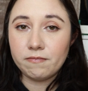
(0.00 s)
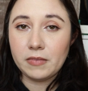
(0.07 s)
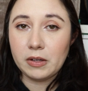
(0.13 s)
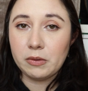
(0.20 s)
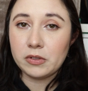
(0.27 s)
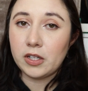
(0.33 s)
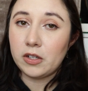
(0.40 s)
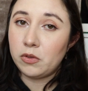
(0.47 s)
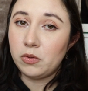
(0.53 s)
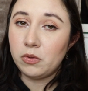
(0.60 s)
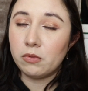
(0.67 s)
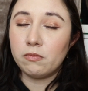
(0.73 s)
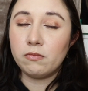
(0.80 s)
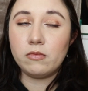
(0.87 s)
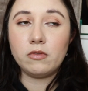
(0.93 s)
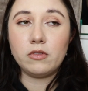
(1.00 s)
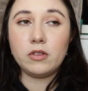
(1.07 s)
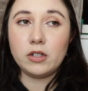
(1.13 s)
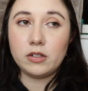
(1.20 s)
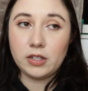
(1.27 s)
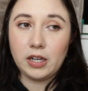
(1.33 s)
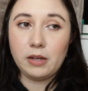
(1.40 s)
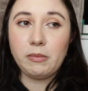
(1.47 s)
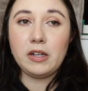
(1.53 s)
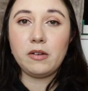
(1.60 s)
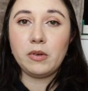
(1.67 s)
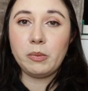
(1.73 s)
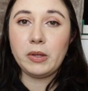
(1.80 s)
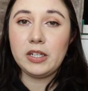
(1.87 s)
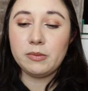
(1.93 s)
I was like, cool, they're sending me a
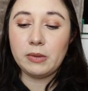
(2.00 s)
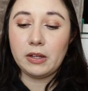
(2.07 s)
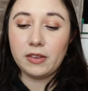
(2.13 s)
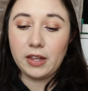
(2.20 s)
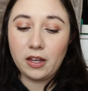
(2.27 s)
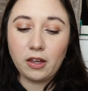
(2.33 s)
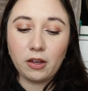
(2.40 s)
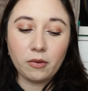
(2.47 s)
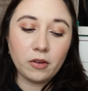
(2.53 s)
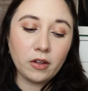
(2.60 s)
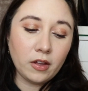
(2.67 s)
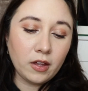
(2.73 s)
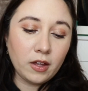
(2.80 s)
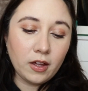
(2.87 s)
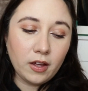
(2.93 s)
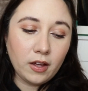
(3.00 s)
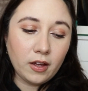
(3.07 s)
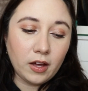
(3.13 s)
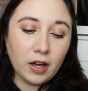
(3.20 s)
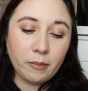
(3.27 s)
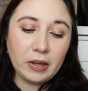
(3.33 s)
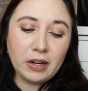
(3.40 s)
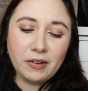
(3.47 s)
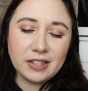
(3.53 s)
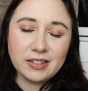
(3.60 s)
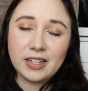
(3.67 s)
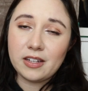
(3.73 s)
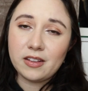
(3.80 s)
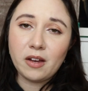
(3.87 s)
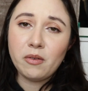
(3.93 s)
replacement. Thank you. But anyways,
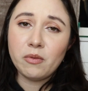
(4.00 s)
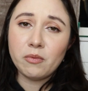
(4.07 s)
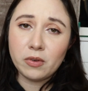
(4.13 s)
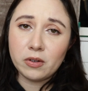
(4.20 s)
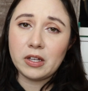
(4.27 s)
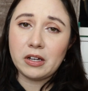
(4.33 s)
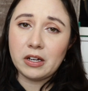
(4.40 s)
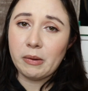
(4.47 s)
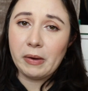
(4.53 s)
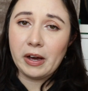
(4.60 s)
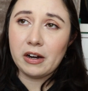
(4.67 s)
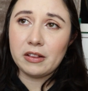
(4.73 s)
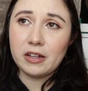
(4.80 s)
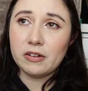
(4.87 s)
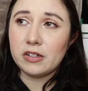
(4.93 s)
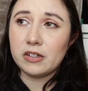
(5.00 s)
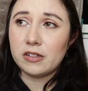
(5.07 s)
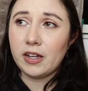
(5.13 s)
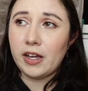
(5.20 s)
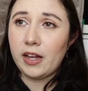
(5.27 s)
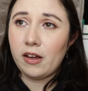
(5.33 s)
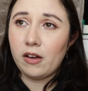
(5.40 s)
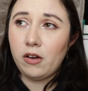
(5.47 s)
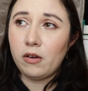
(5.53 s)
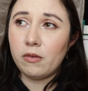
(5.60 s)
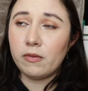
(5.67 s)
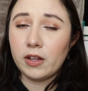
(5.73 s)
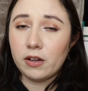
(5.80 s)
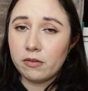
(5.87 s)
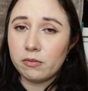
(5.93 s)
like they were really good about it. They were just like, oh,
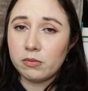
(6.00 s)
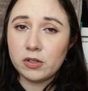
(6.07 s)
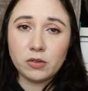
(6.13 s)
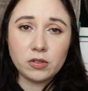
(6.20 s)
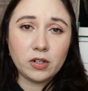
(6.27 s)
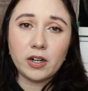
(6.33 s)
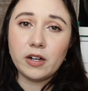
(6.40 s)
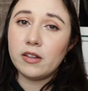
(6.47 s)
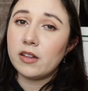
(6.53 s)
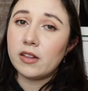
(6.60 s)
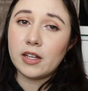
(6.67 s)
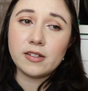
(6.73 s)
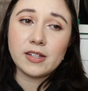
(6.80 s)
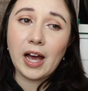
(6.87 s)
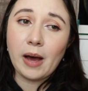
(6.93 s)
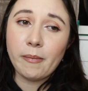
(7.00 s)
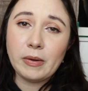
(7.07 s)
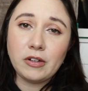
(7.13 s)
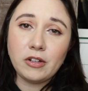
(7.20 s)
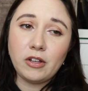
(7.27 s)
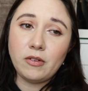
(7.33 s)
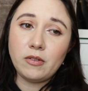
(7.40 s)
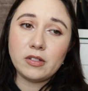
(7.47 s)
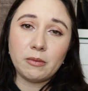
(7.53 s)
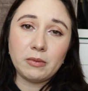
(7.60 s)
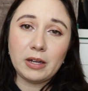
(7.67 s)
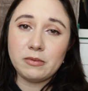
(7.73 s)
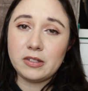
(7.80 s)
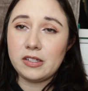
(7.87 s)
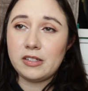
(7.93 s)
so sorry that this happened to you.
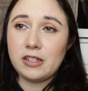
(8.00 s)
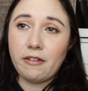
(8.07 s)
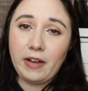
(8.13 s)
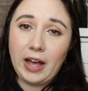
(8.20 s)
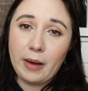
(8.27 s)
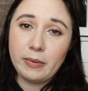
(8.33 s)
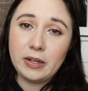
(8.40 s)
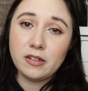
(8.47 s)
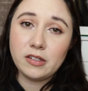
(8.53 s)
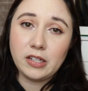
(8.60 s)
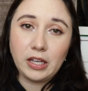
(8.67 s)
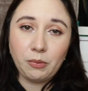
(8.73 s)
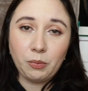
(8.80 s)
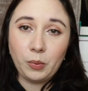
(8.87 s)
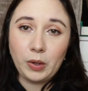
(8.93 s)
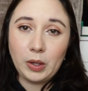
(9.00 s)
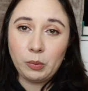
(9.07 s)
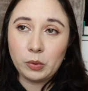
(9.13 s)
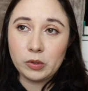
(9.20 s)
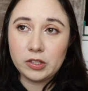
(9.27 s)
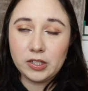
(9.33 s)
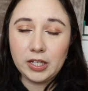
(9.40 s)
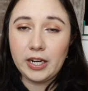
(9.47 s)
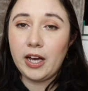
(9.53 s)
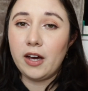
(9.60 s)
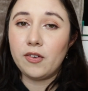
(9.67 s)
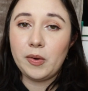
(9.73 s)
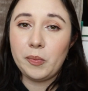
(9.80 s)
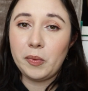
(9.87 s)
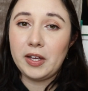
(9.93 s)
Sometimes this stuff happens. We will send out
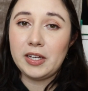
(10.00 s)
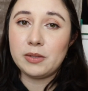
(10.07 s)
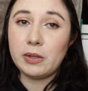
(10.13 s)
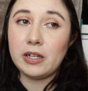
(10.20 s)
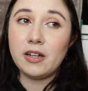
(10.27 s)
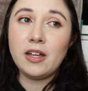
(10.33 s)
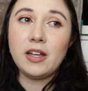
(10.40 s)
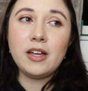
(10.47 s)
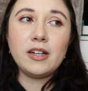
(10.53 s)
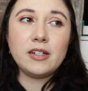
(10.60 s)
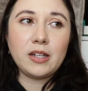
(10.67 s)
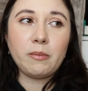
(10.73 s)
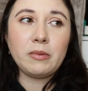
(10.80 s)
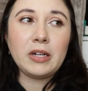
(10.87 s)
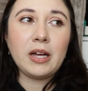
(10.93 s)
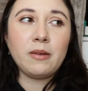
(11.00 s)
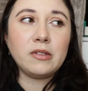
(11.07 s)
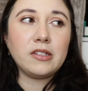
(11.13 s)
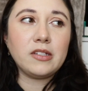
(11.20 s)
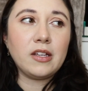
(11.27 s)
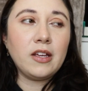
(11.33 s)
a replacement. Sometimes,